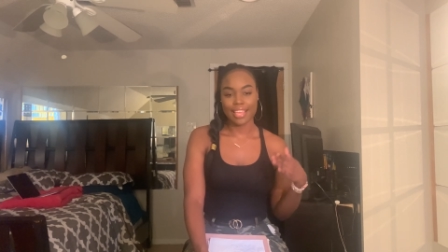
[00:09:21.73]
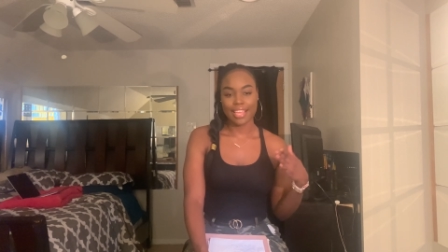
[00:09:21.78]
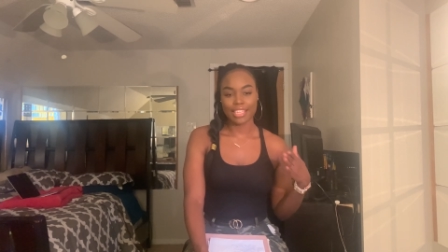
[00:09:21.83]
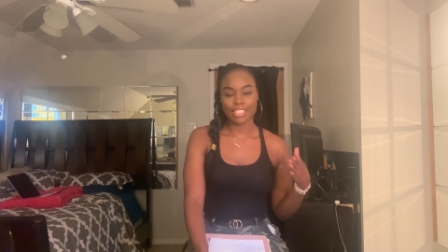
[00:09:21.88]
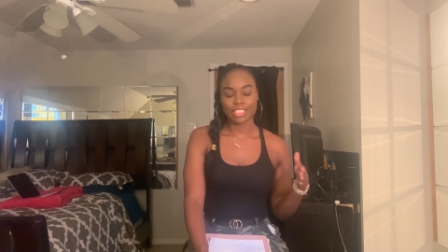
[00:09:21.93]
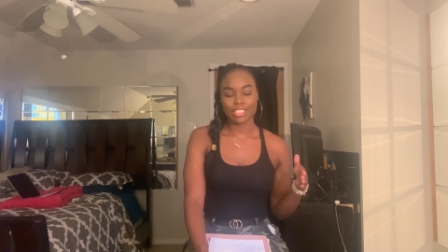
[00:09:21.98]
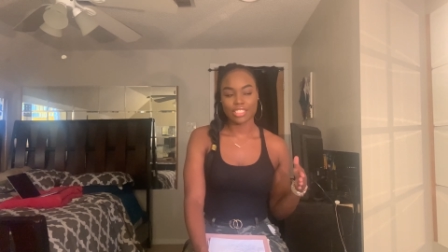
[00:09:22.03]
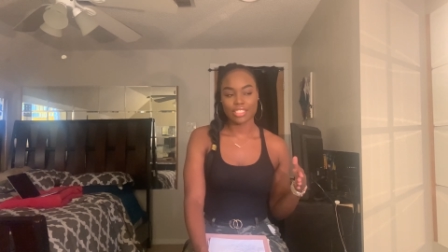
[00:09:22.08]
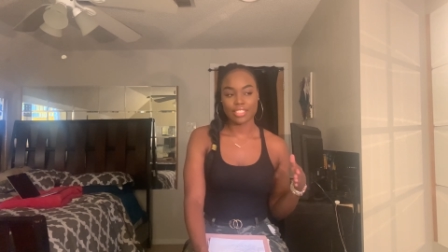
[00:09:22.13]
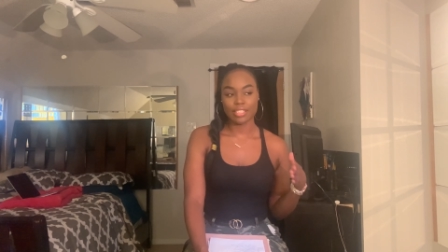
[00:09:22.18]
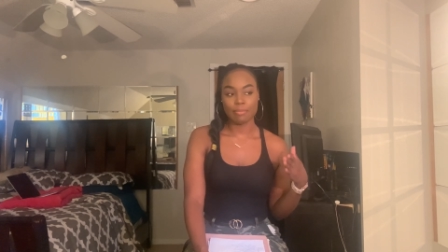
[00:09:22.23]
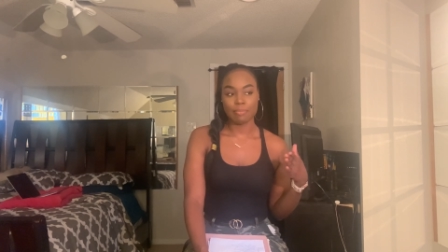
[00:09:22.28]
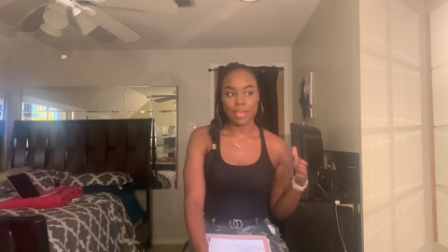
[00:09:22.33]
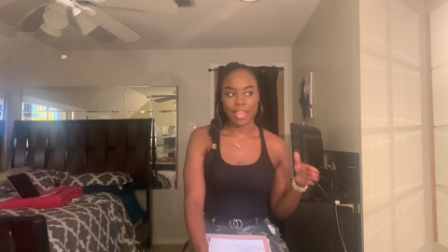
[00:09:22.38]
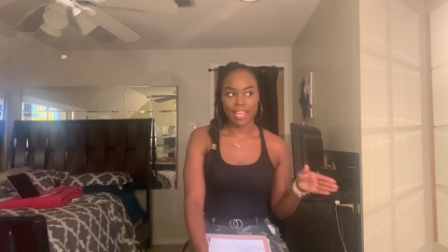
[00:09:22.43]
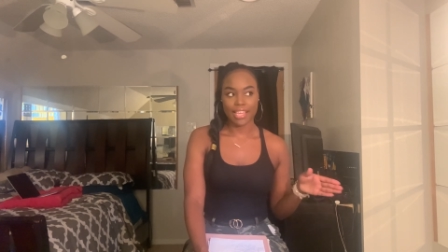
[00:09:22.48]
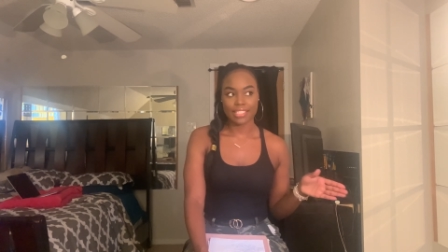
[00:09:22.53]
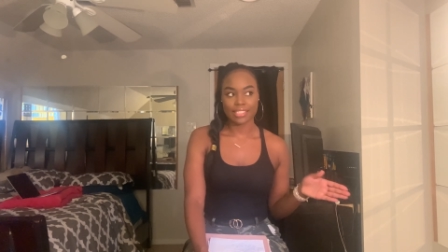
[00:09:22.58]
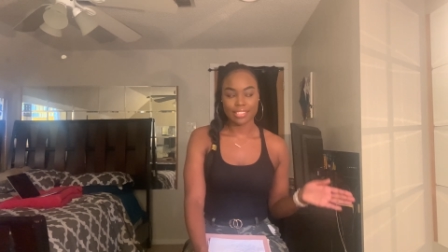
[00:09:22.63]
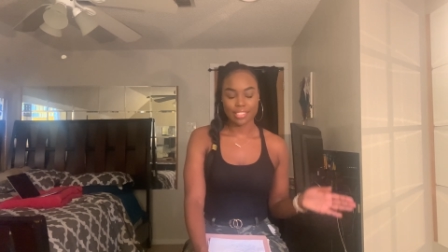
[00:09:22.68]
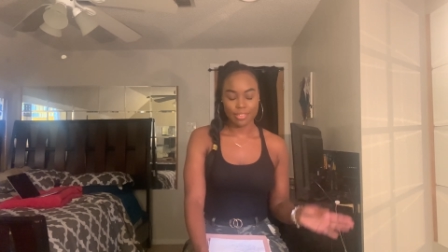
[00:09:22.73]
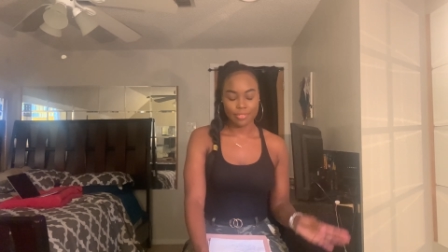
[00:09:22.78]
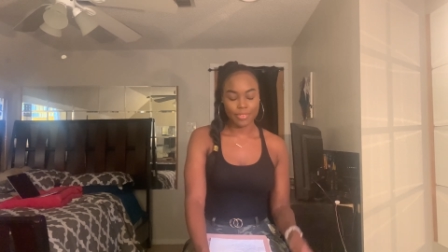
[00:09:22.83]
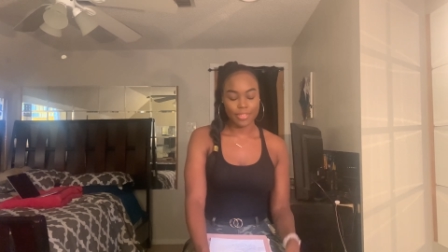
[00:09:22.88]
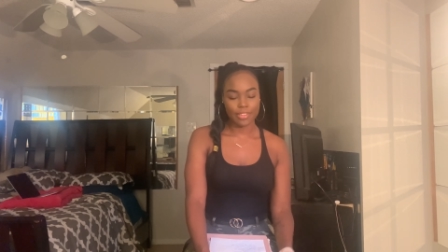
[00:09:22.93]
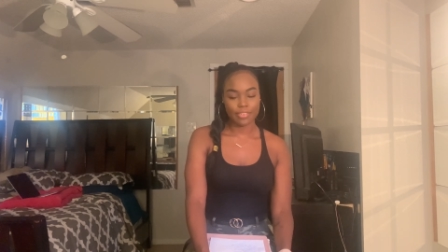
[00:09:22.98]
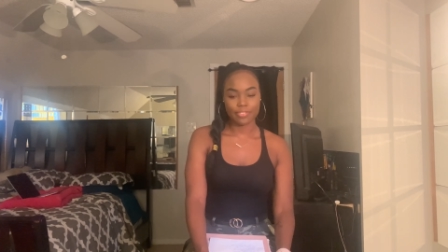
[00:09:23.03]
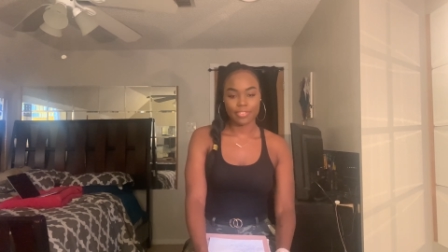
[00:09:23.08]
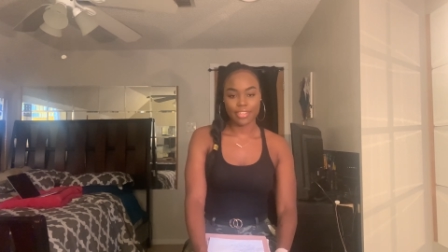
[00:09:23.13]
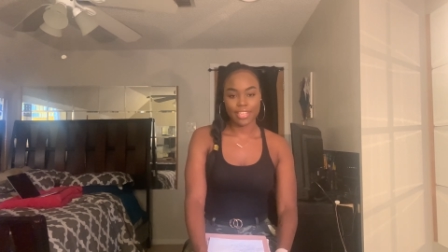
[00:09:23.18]
actually pass their
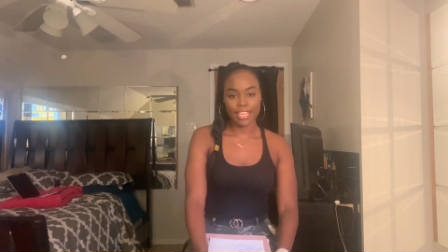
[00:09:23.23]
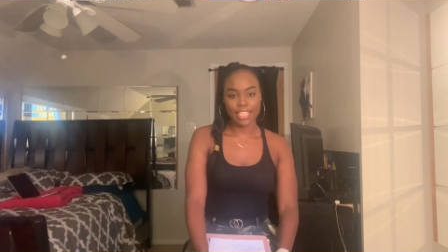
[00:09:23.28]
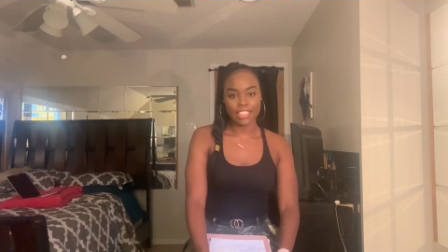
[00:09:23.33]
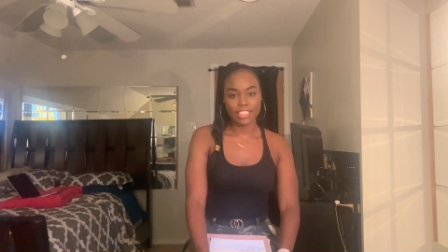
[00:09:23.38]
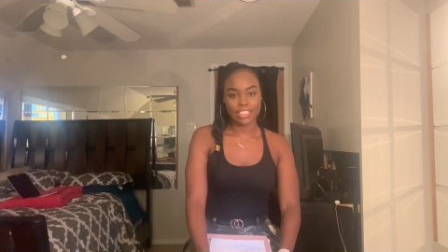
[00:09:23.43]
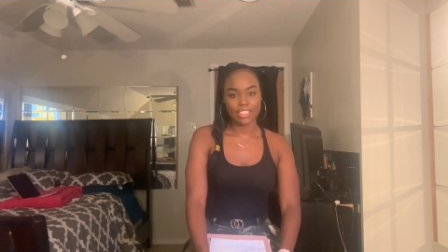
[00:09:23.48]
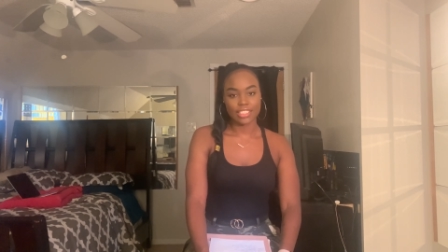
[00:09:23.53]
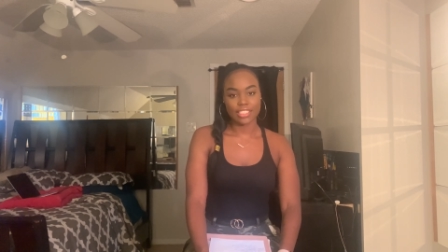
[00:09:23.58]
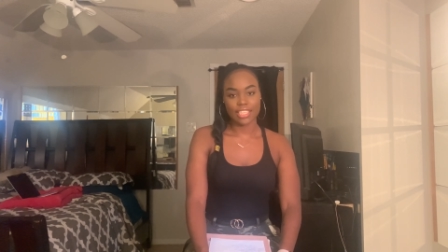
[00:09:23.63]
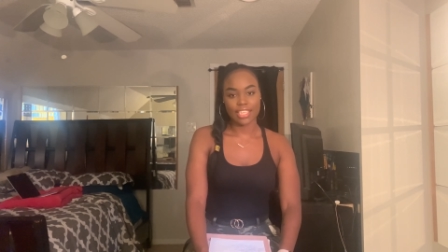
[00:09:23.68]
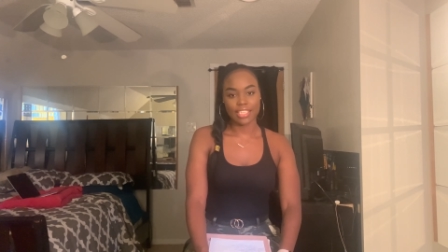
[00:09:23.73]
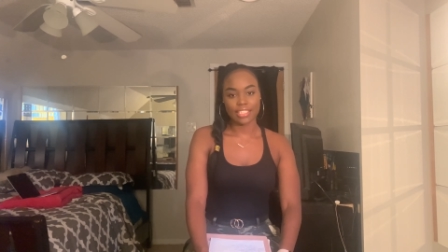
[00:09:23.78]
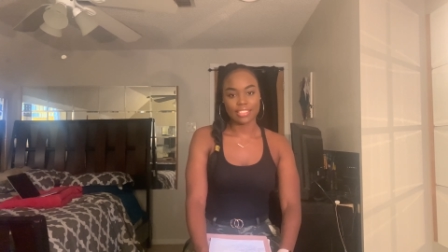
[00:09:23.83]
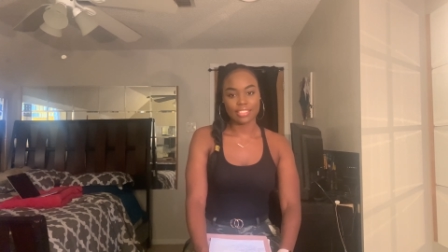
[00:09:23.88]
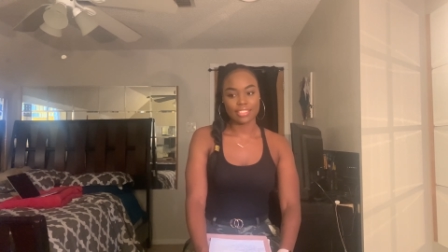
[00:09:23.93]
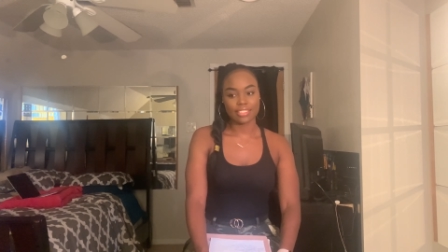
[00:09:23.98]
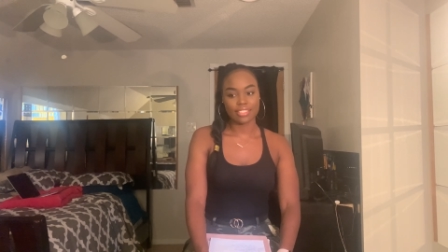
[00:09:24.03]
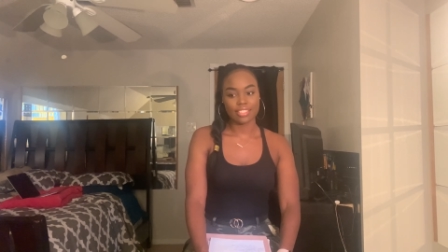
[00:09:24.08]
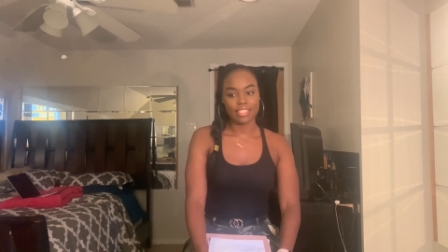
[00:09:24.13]
verification test,